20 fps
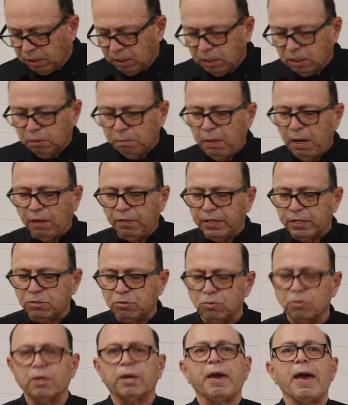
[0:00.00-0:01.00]
just smell this
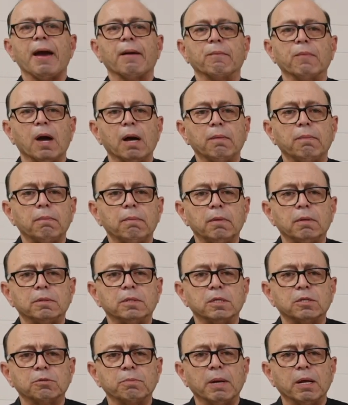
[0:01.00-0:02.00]
through the camera. It
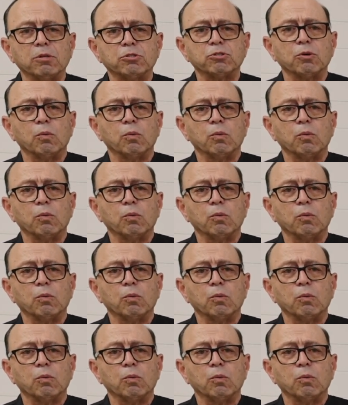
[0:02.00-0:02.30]
just smells so